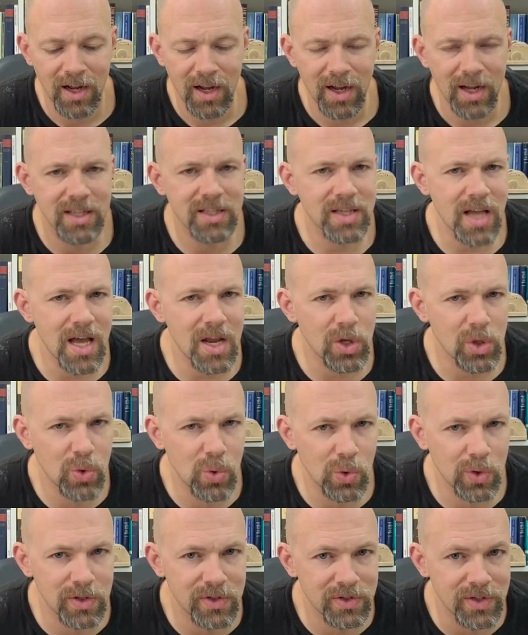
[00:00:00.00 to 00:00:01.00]
It's kind of
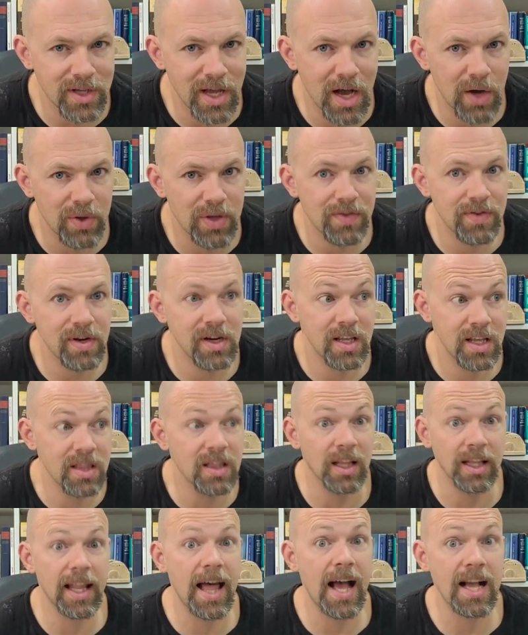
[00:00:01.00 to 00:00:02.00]
cool to see how even in
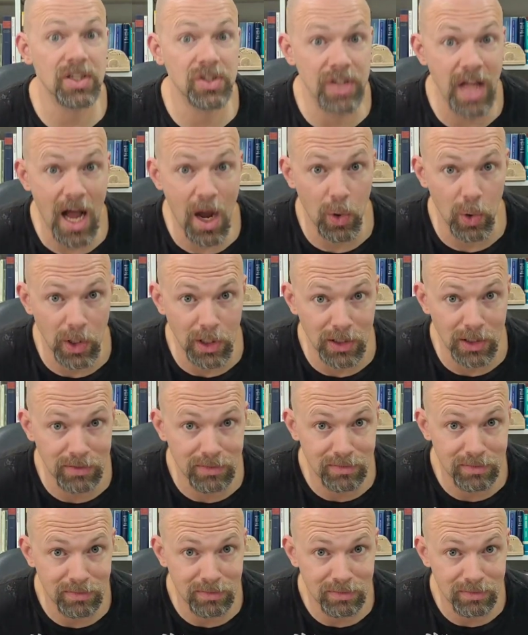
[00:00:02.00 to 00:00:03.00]
the last hour,
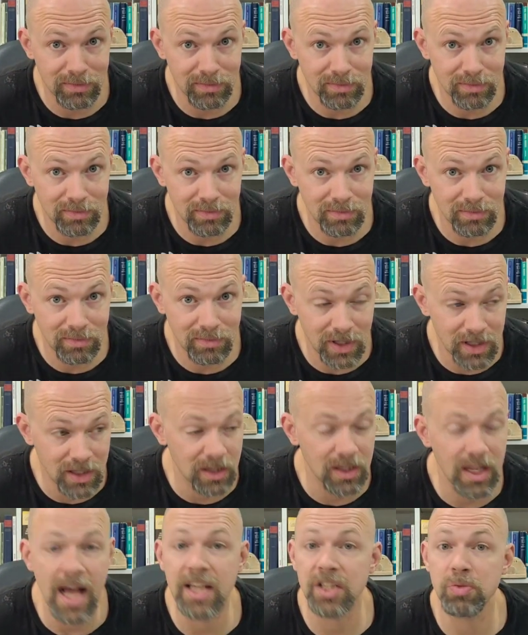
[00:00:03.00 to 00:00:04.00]
in the
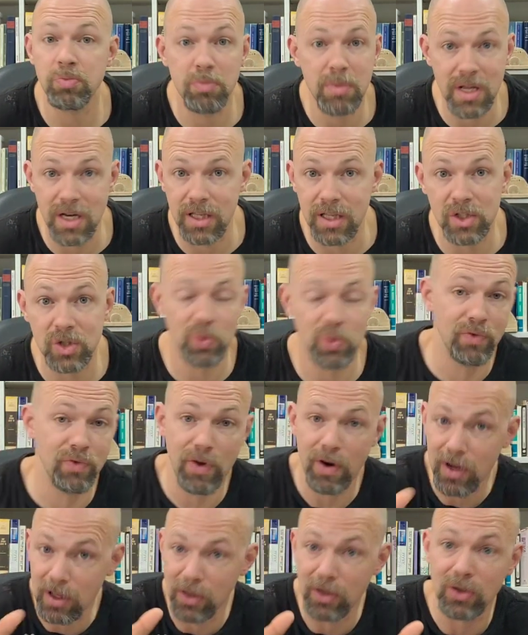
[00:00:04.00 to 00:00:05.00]
last minutes, with
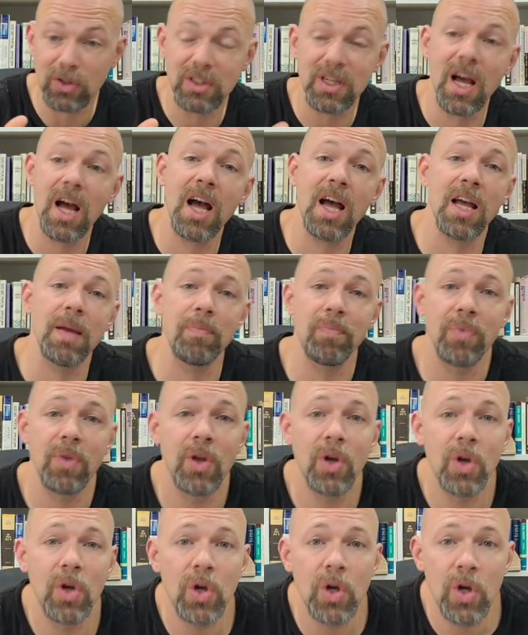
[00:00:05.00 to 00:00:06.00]
very little time,
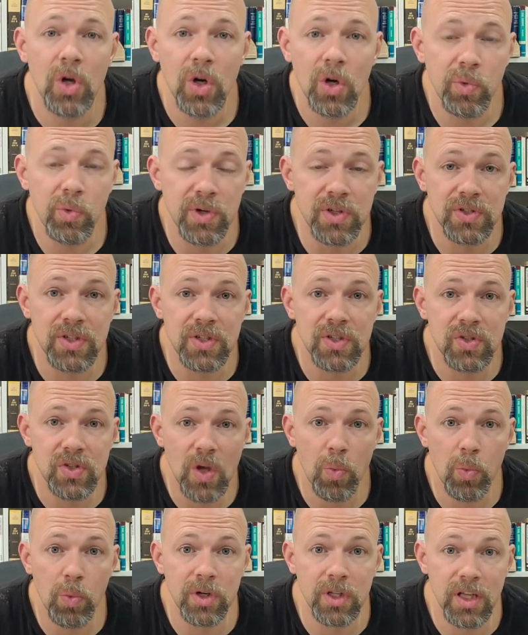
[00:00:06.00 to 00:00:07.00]
we see
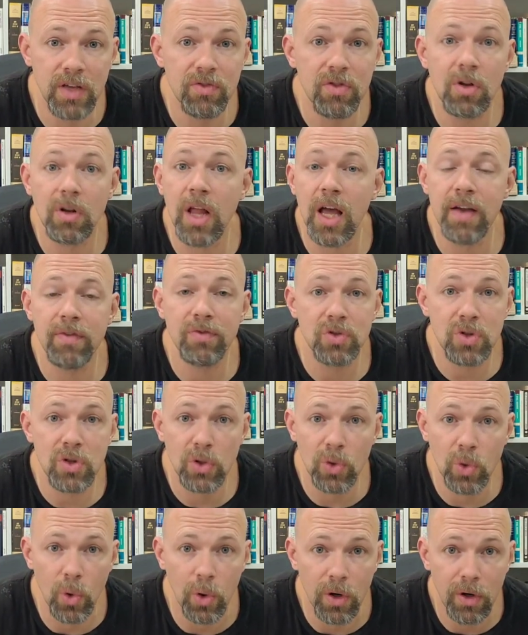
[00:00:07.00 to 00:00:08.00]
someone give their life to
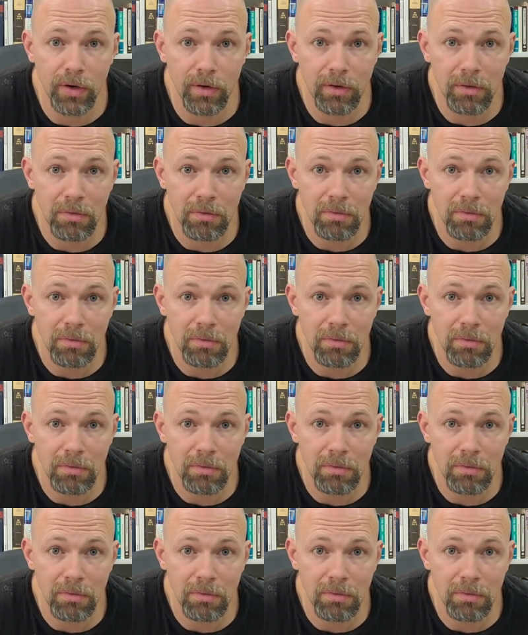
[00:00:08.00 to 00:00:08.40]
the Lord.